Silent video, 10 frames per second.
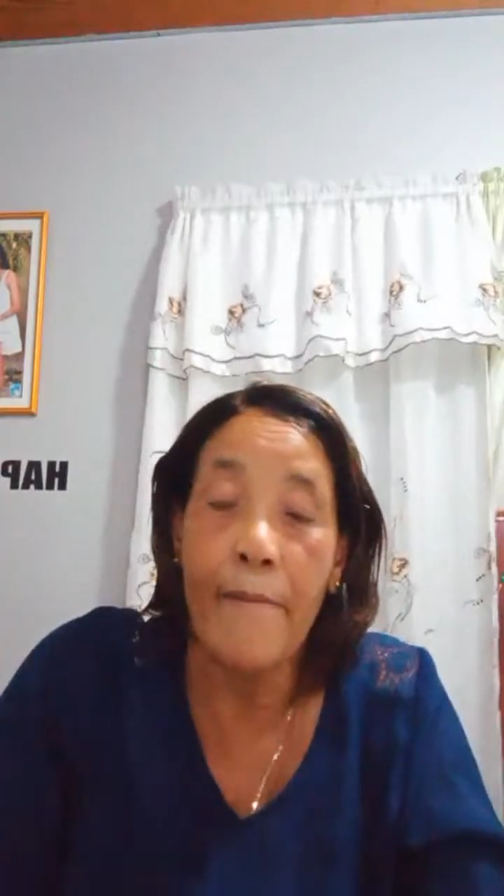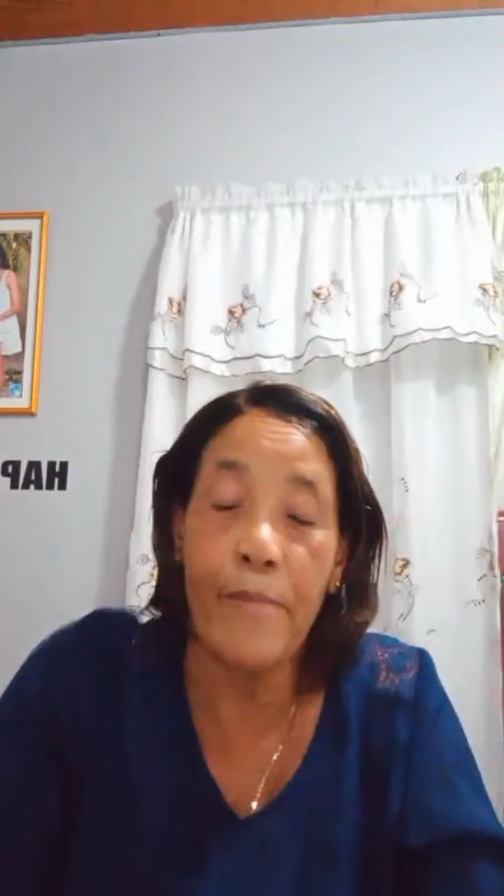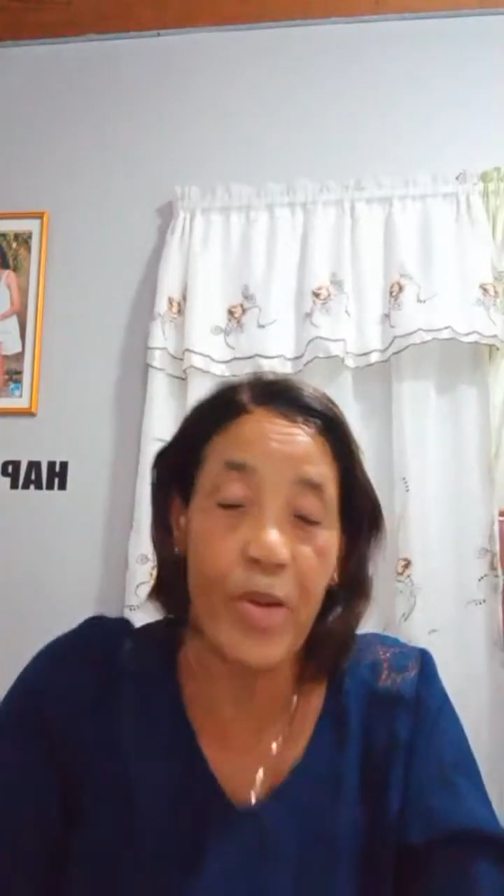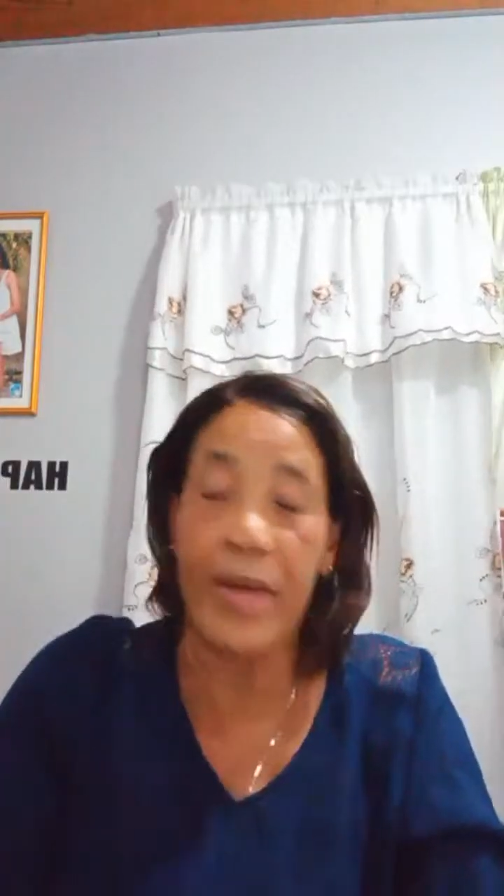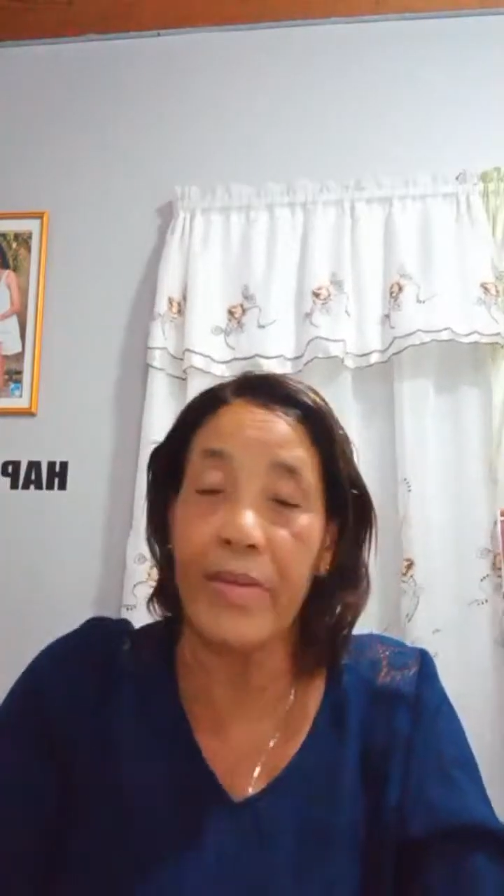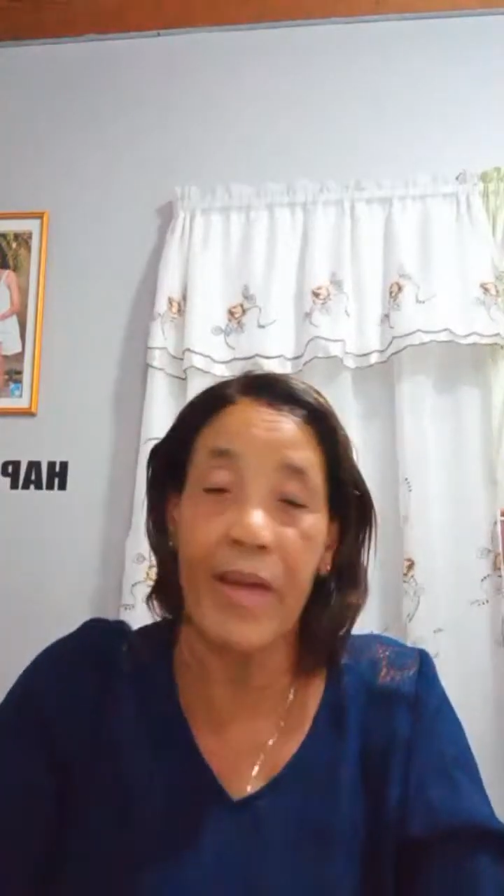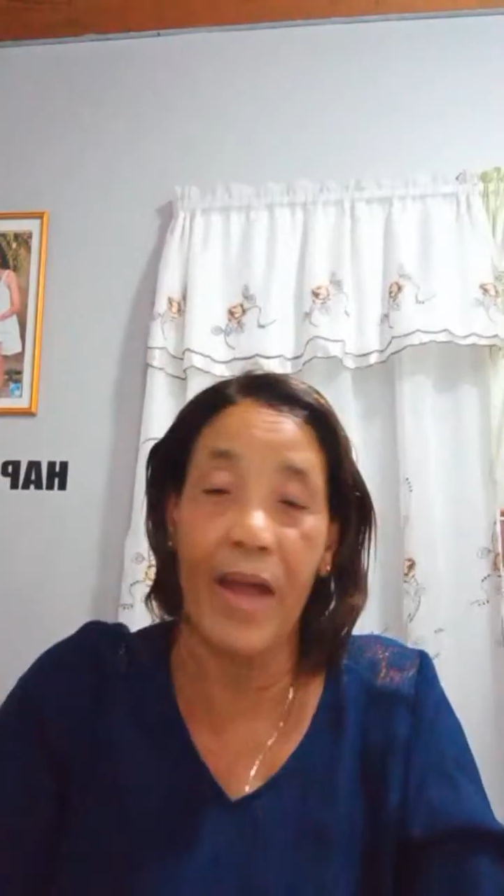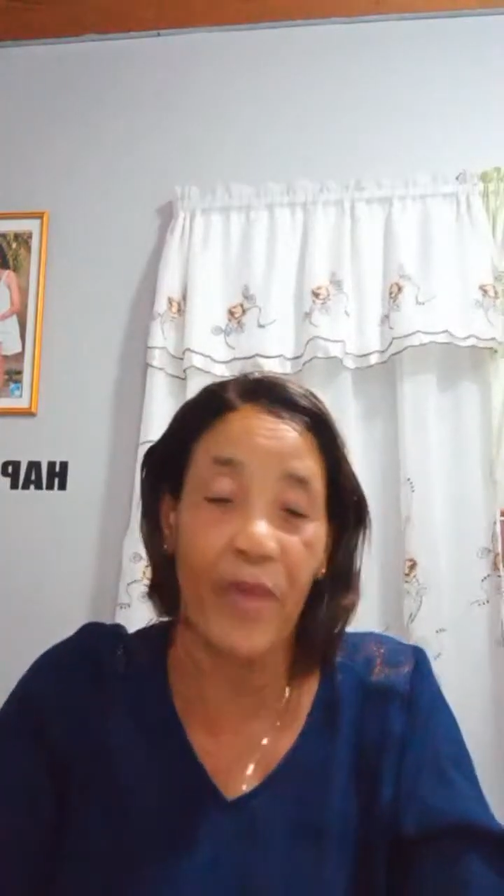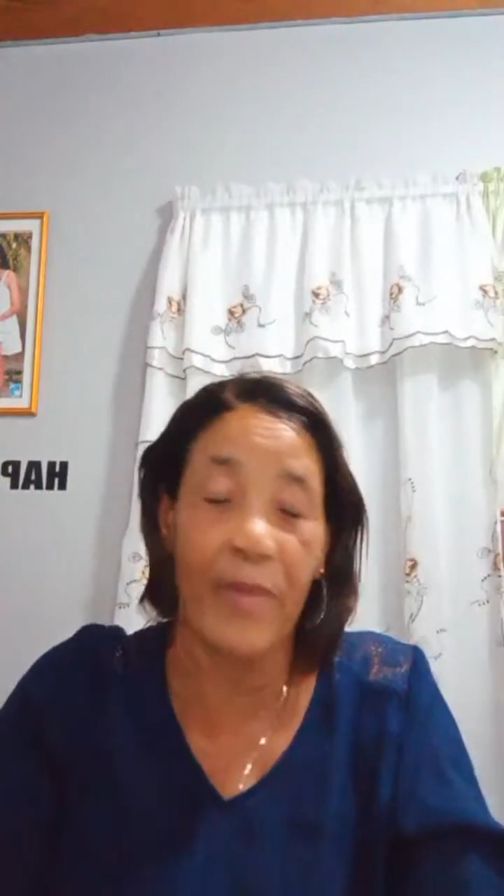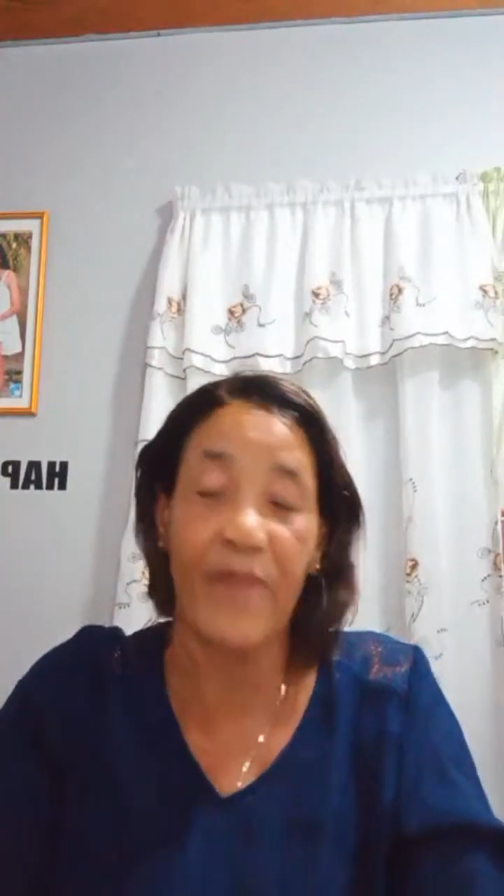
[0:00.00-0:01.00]
Britain
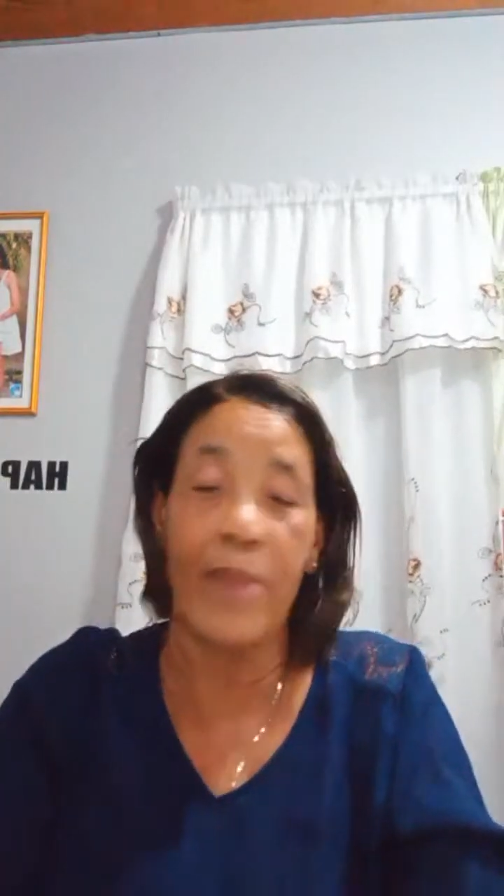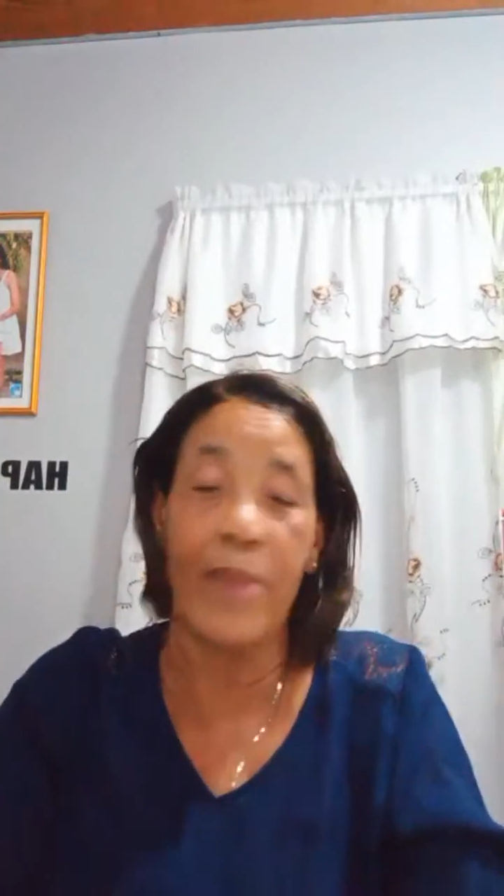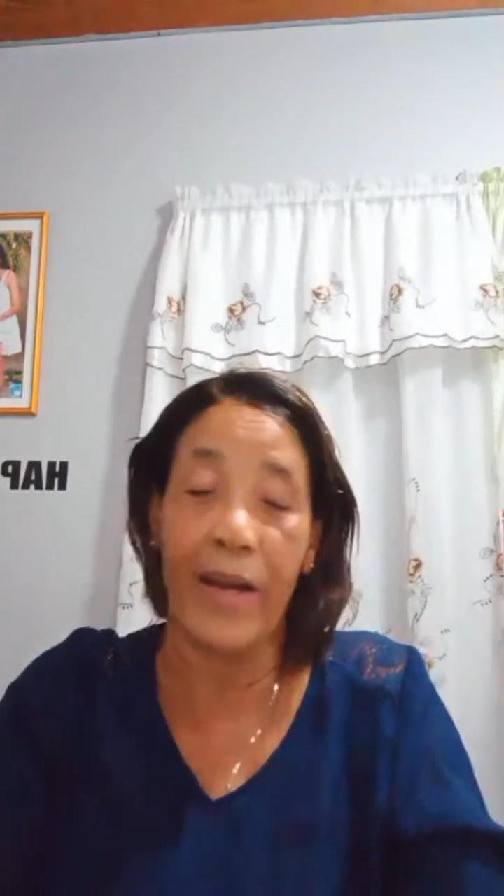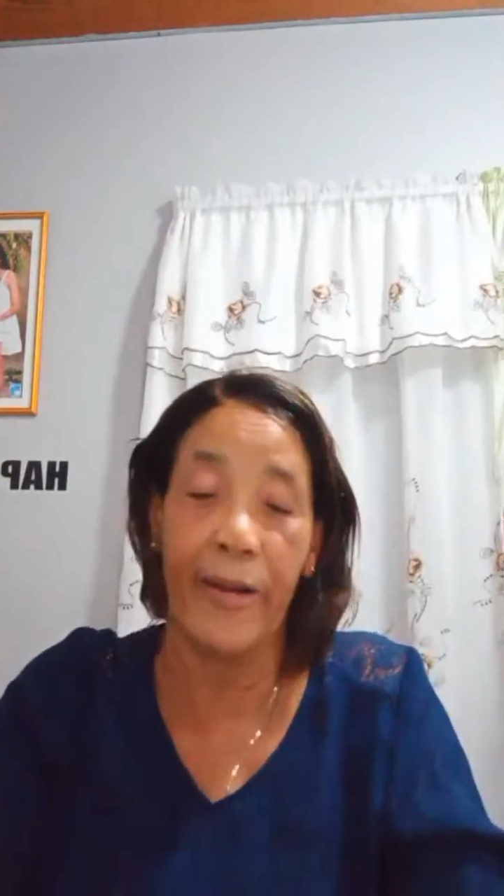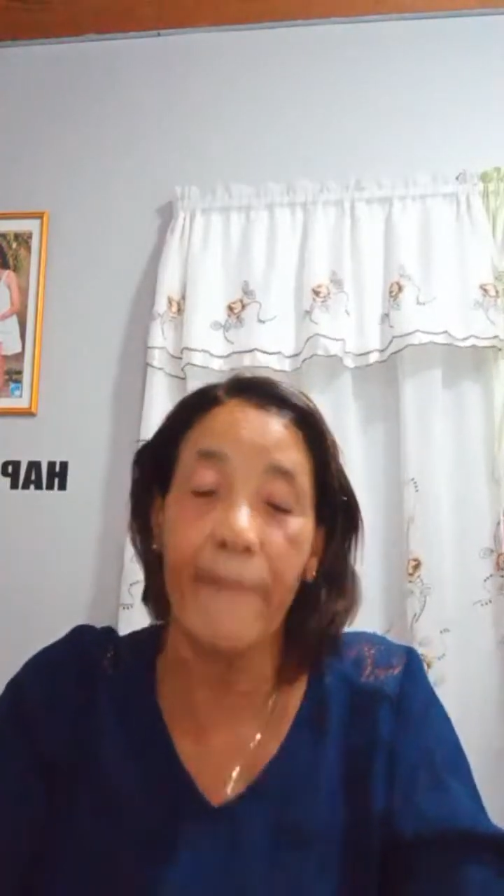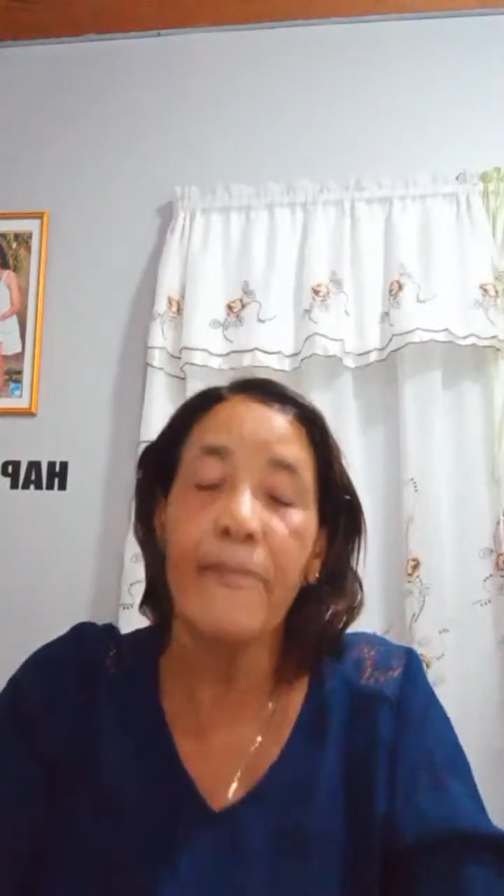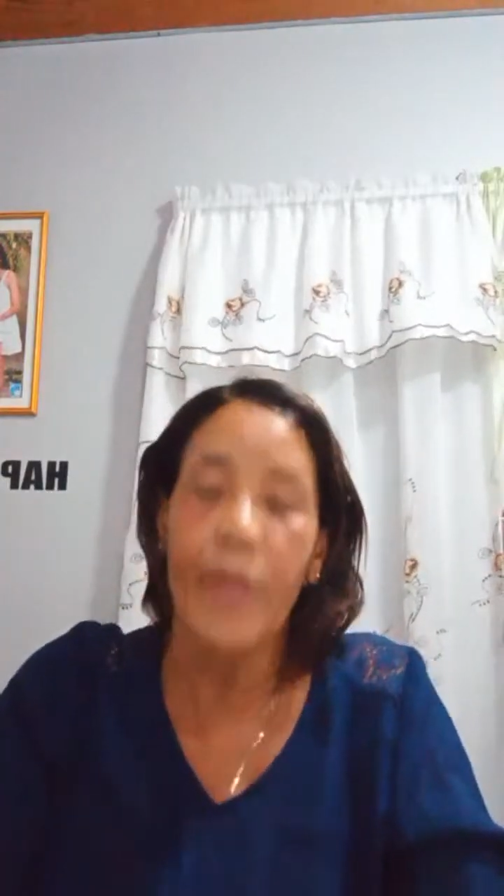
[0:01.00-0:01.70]
and from everybody.